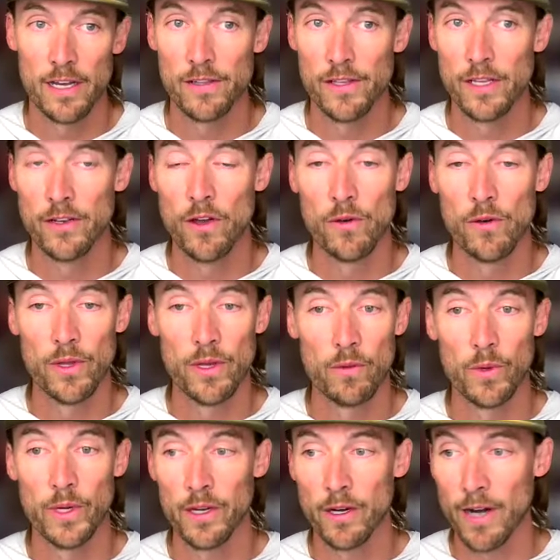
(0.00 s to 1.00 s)
They know that
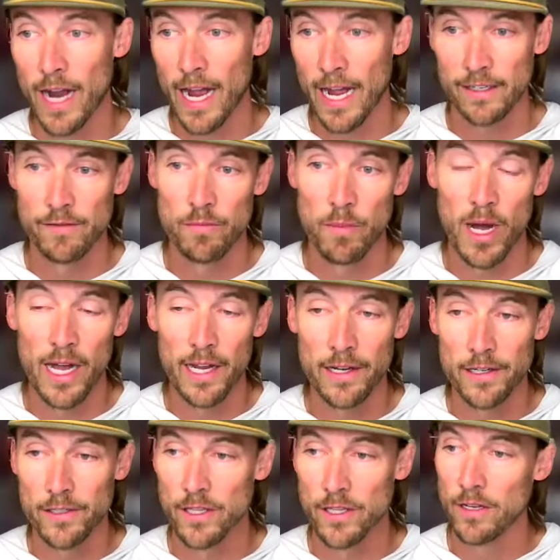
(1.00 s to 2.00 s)
we are active
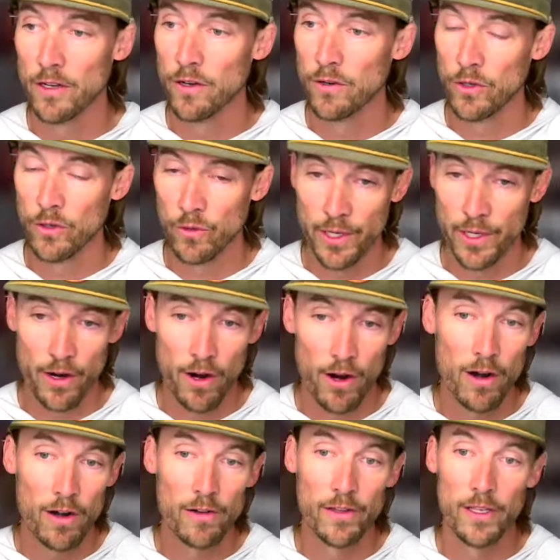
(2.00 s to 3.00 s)
buyers. They know who we
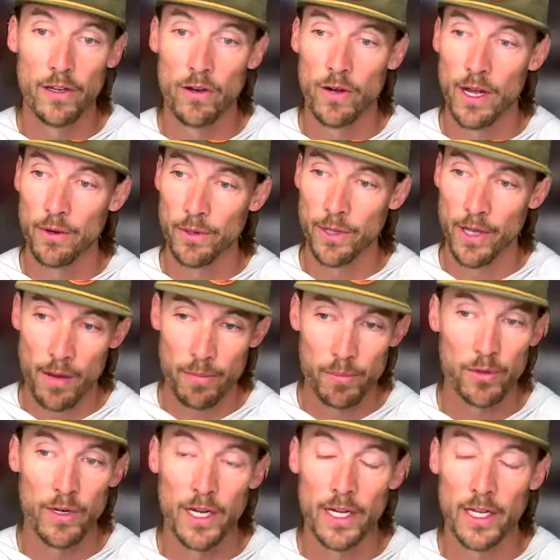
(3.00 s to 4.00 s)
are. They know how we
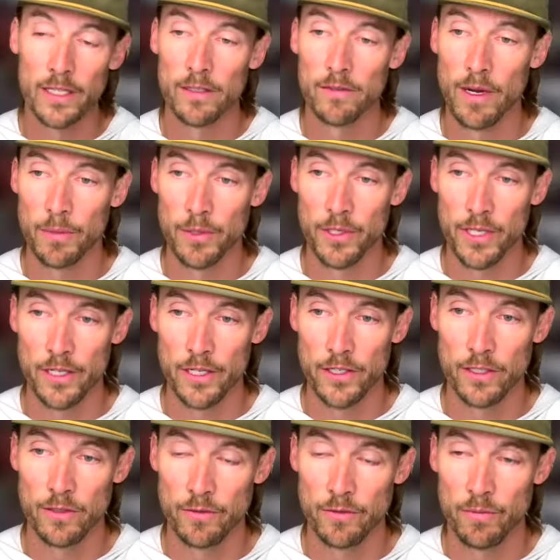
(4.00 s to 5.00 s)
operate, the
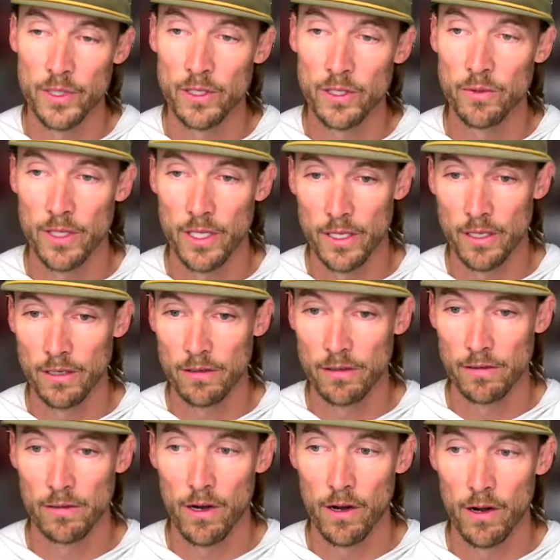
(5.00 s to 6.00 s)
reputation that we've built within
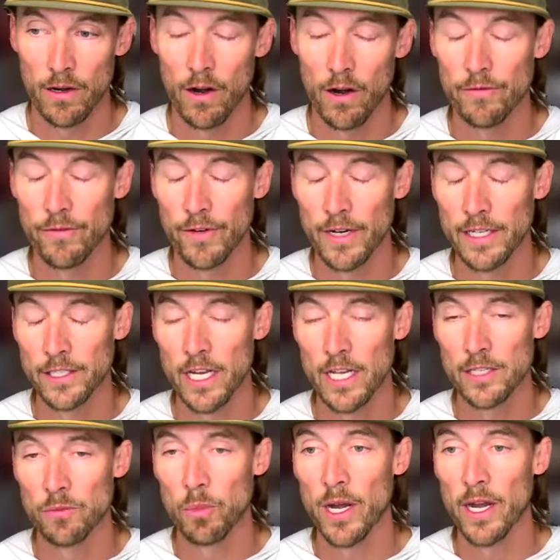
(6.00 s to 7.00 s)
our
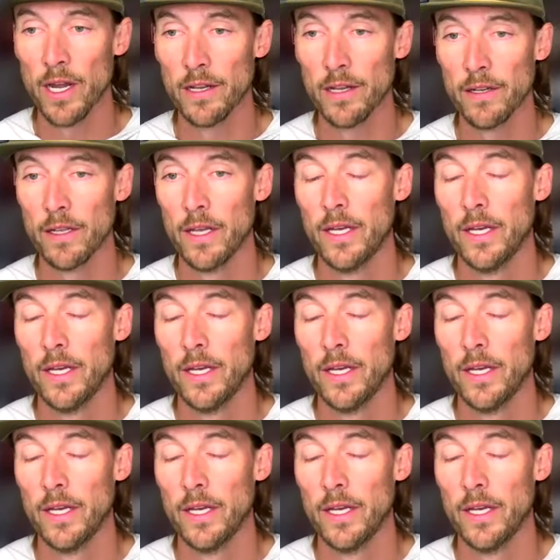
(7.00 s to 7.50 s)
franchise brand.